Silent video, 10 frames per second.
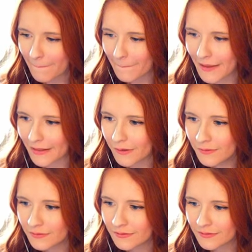Hello?
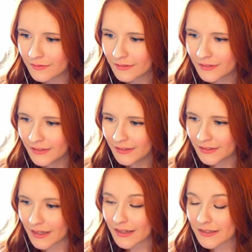
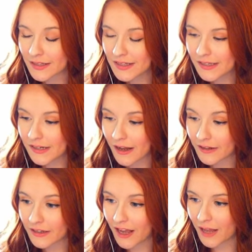Uh, so this is an
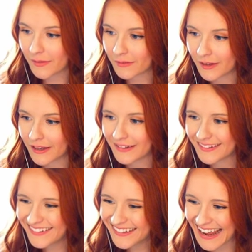uncommon
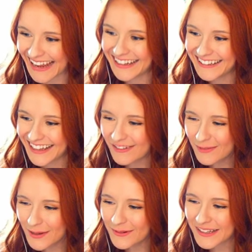one. Okay, that would
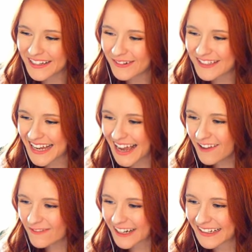be really cool to have
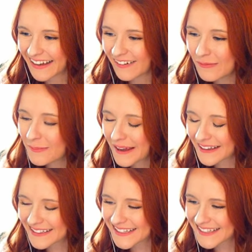right now,
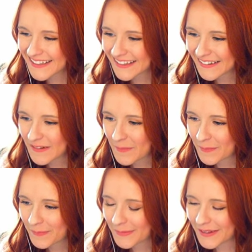but
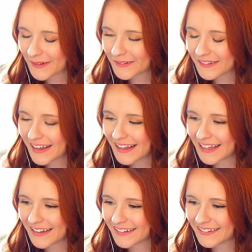you know, not like
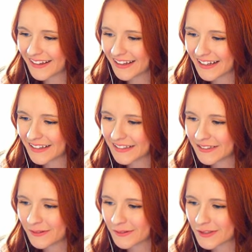a not like a
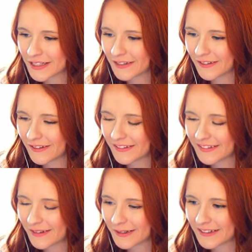huge deal that we're